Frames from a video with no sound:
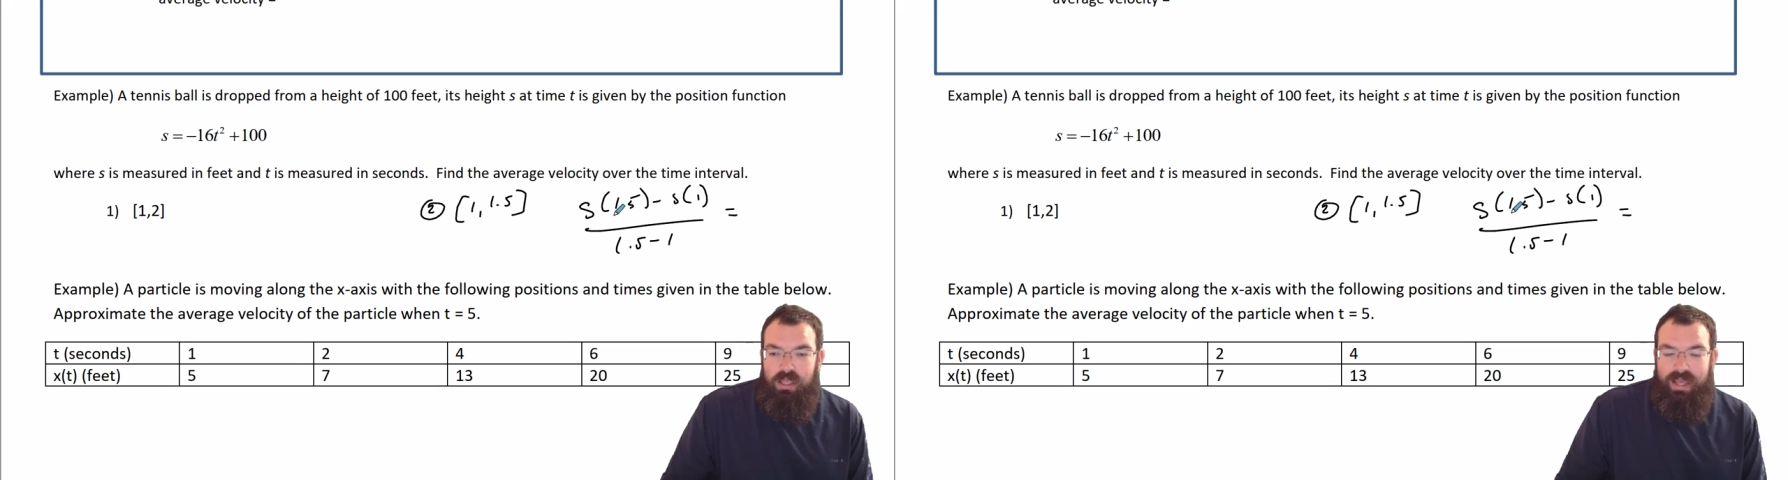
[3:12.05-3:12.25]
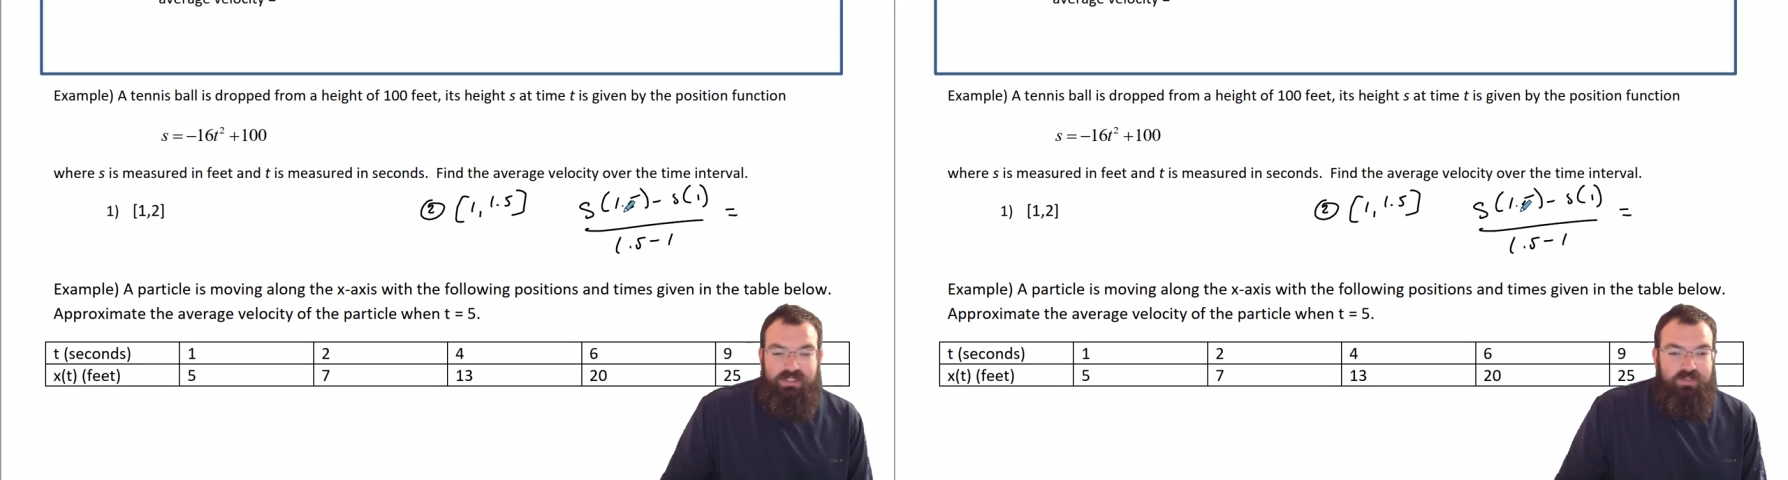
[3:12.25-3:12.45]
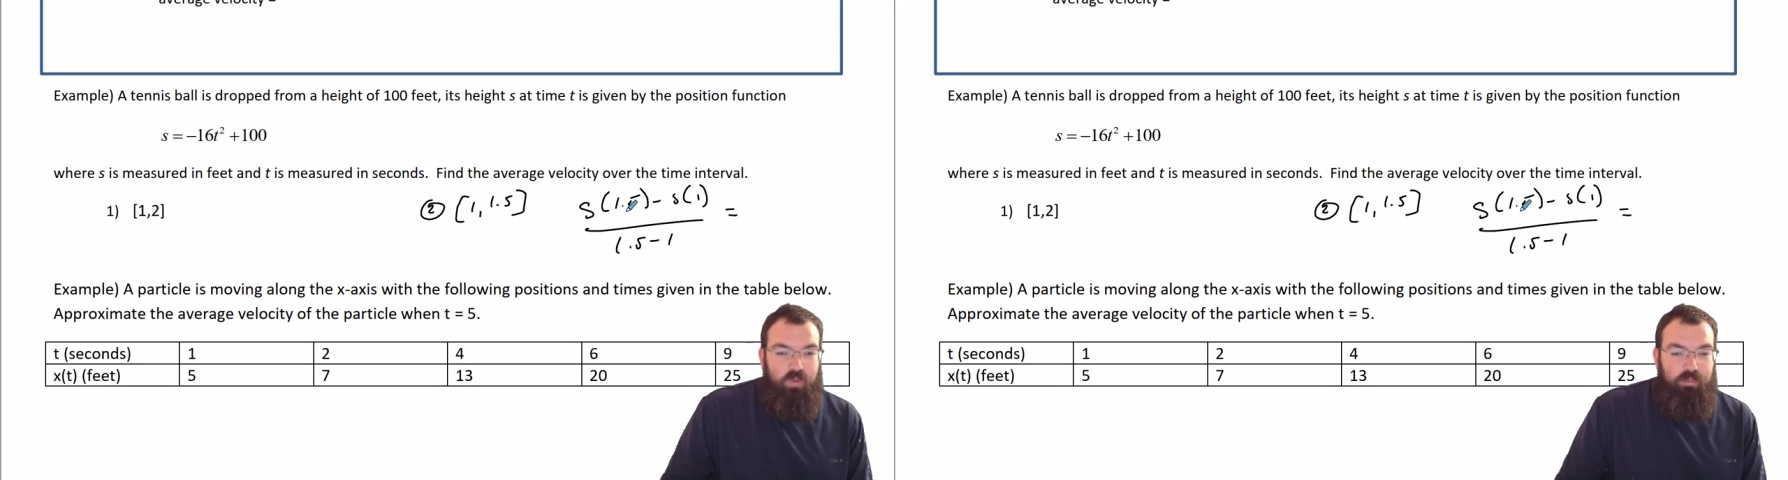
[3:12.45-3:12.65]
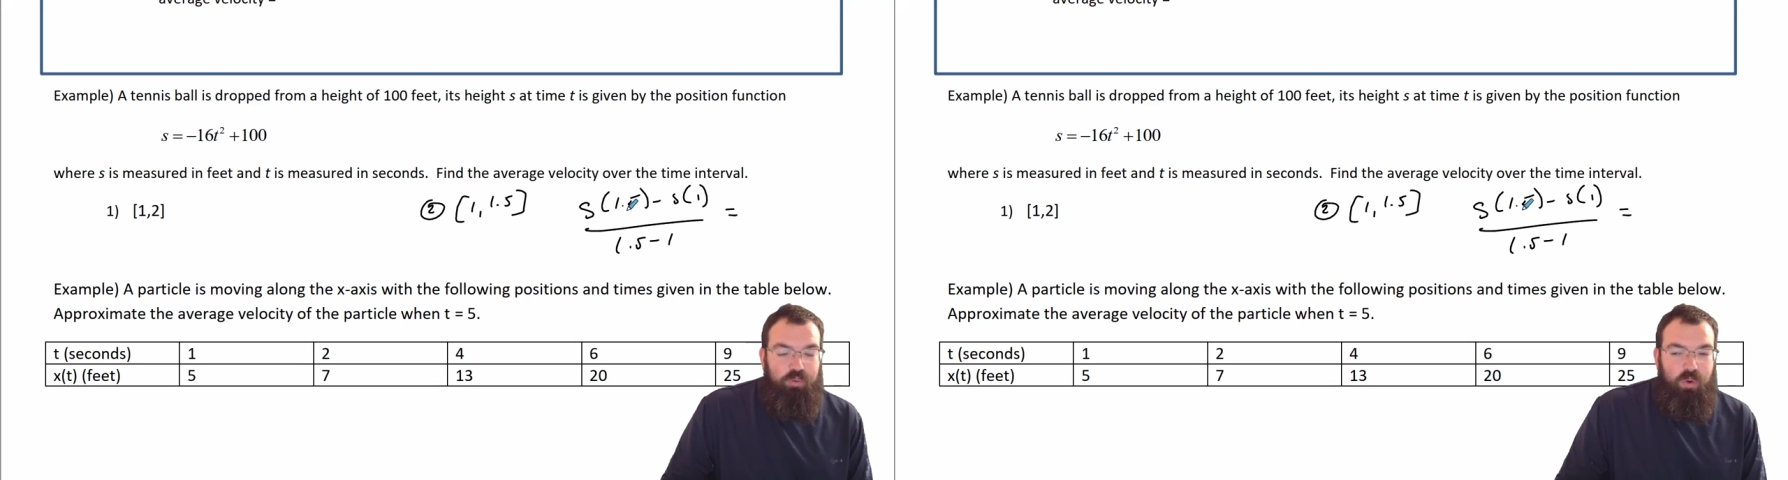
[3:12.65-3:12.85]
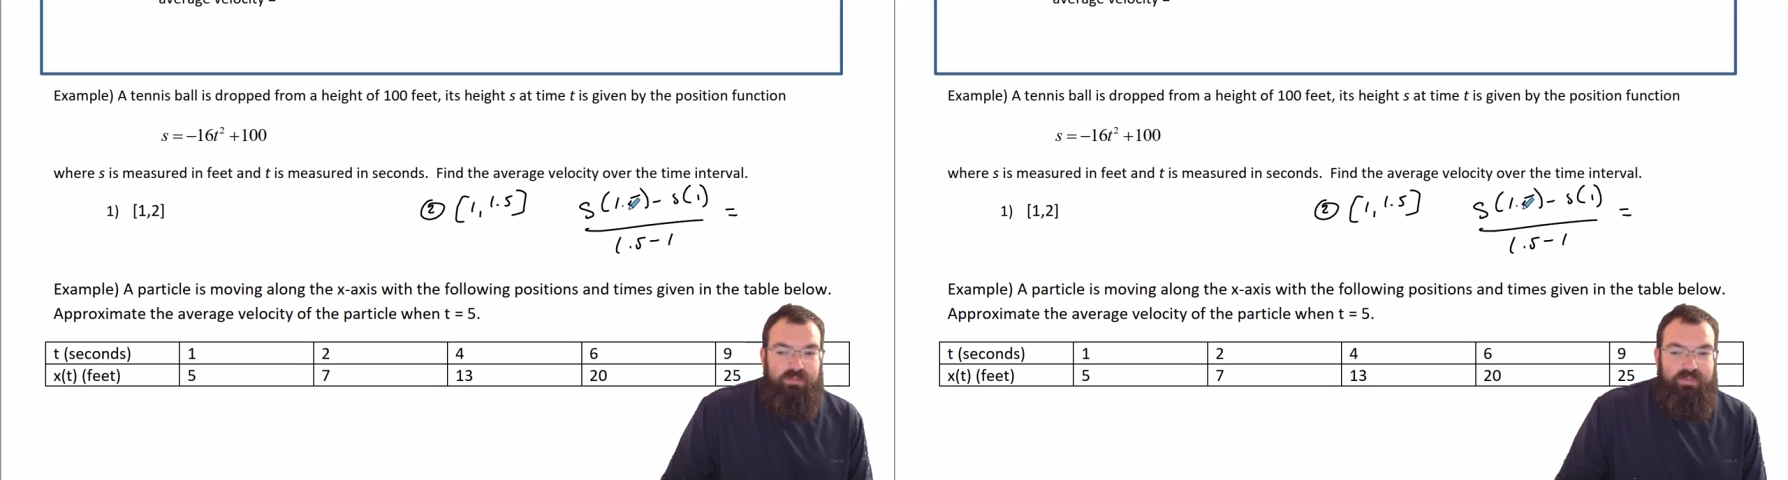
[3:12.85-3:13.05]
S of
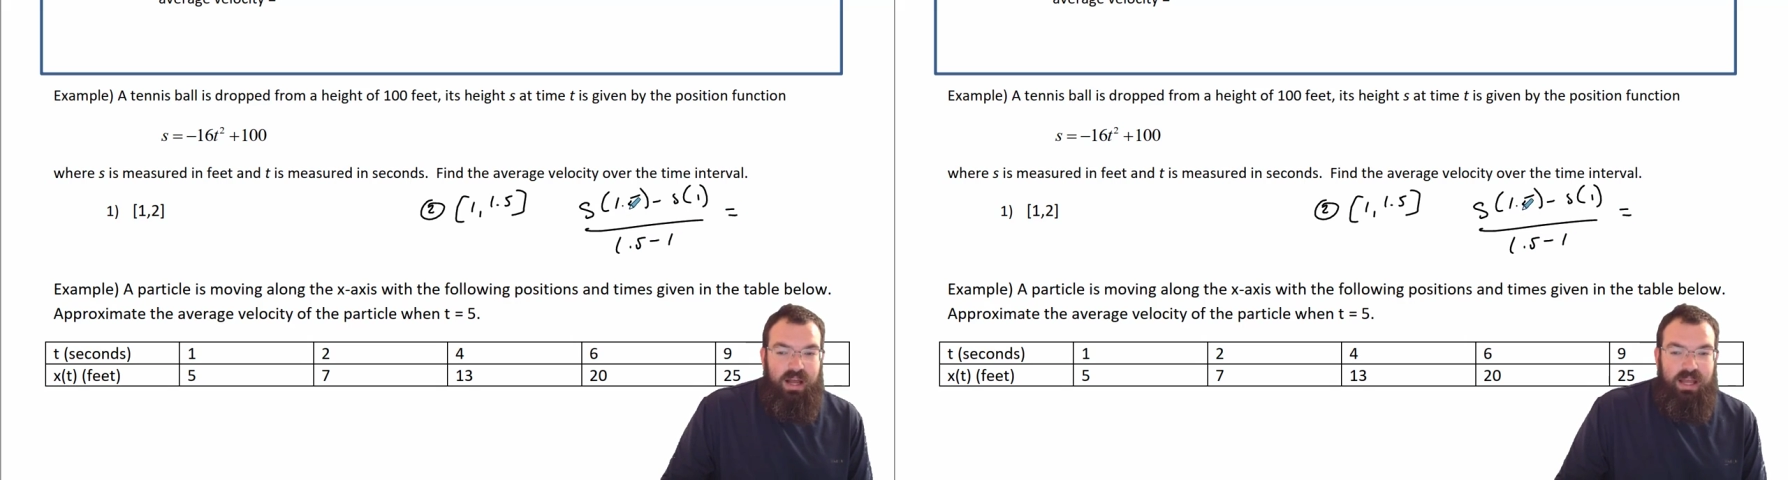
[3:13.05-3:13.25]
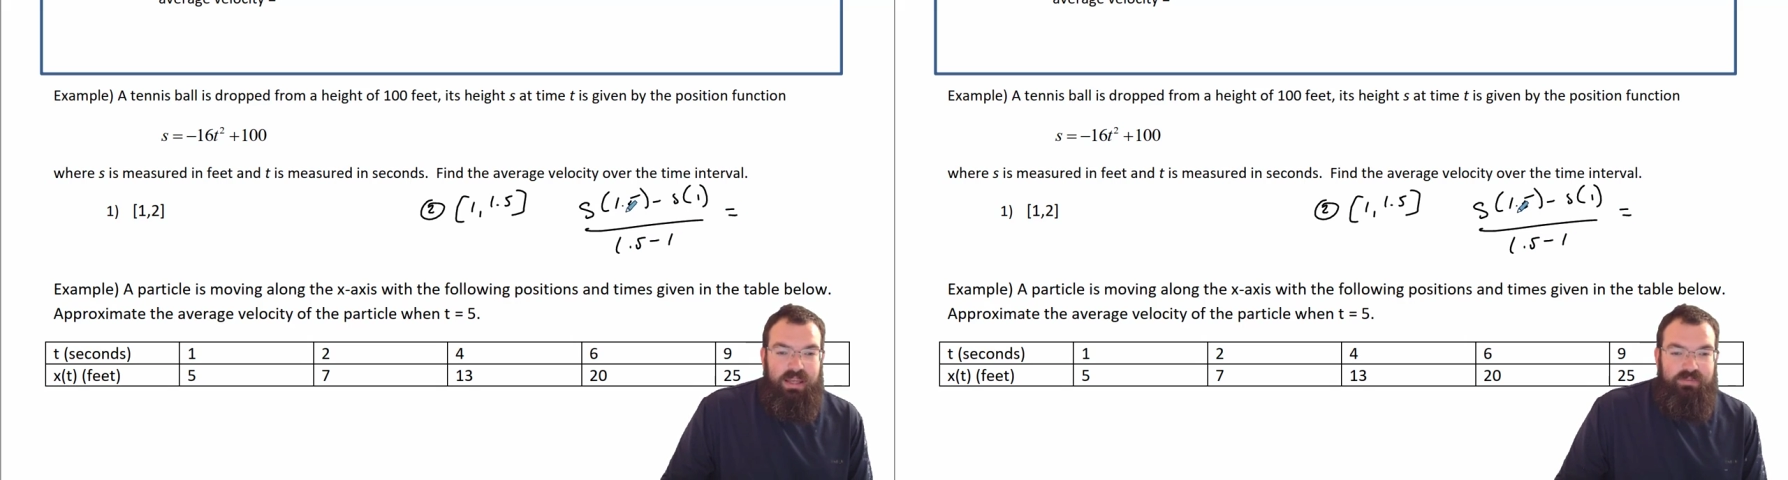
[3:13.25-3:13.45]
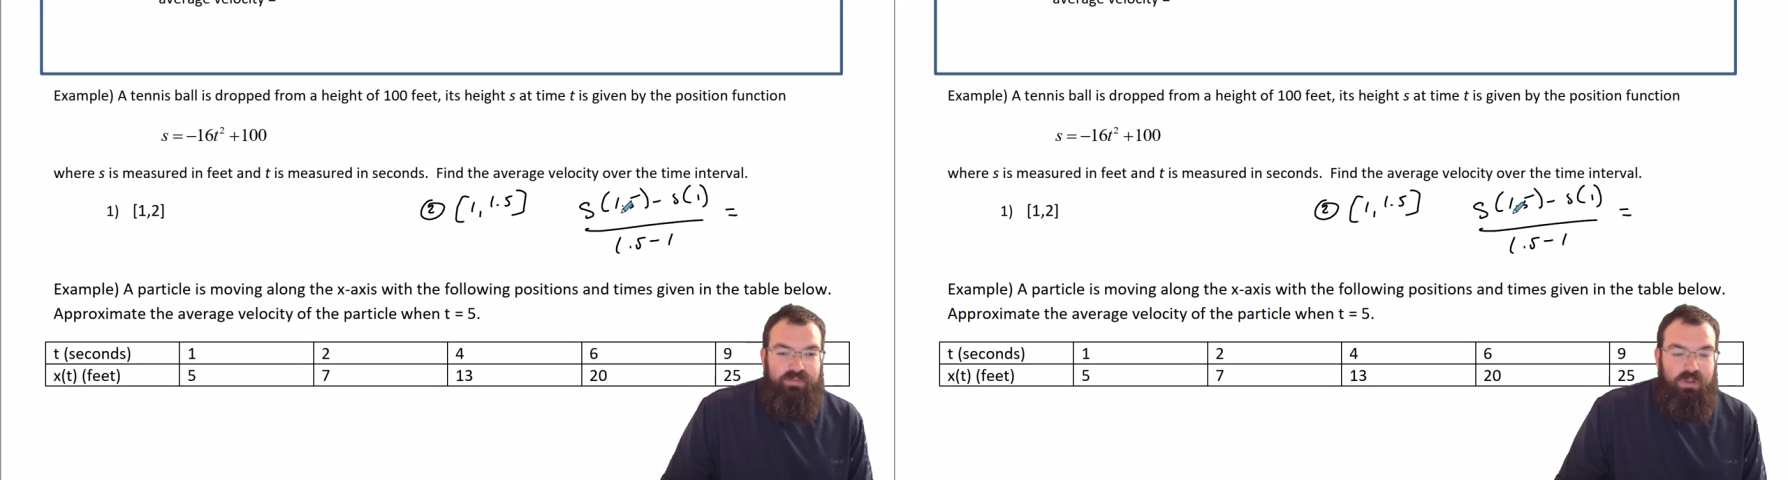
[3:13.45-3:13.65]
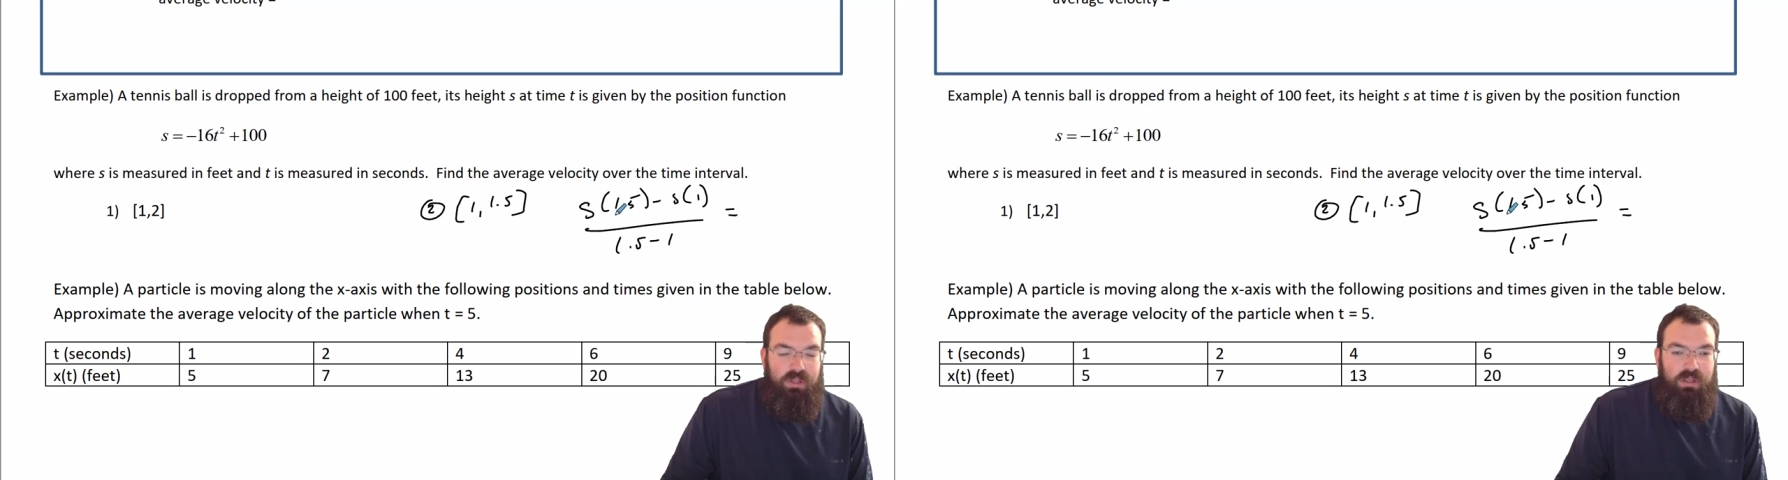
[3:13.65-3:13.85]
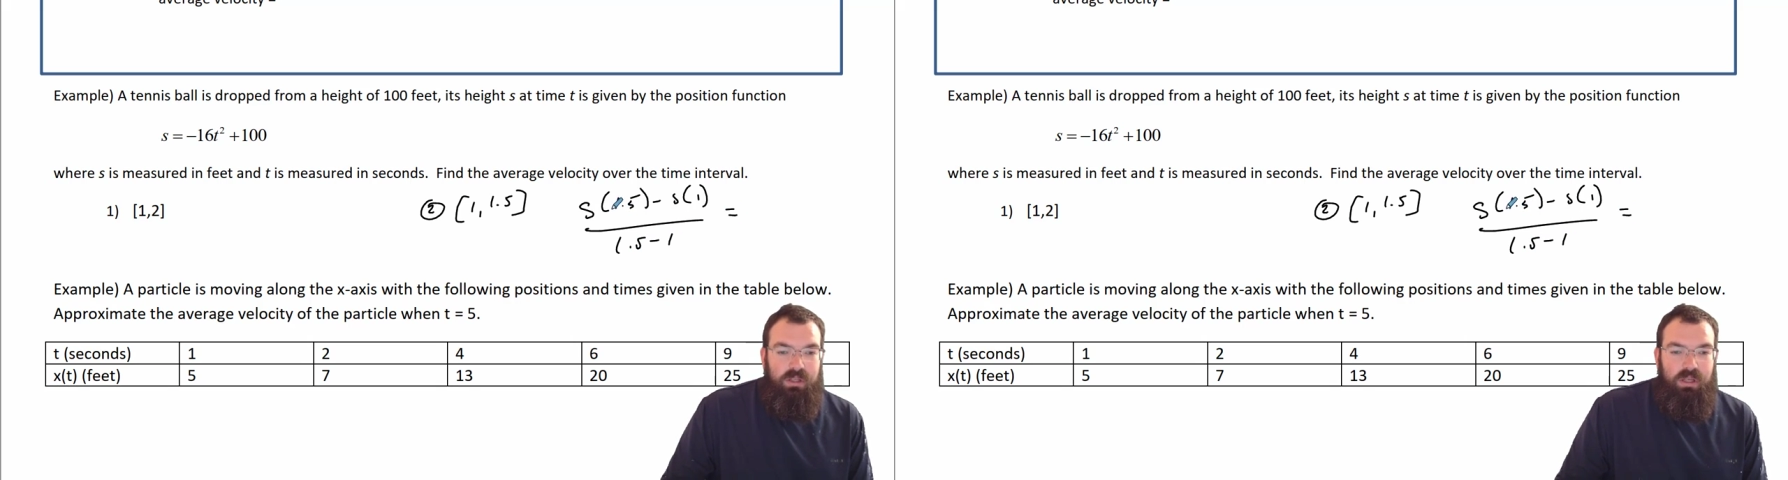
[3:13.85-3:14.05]

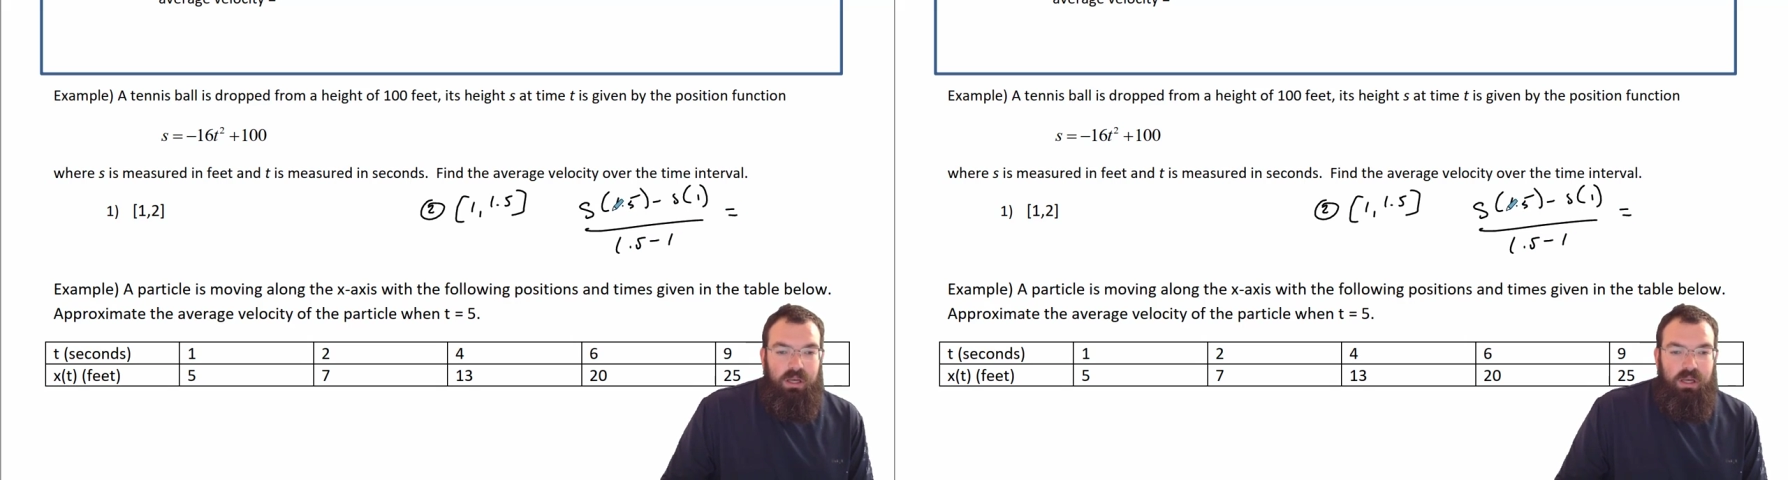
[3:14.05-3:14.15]
1.5,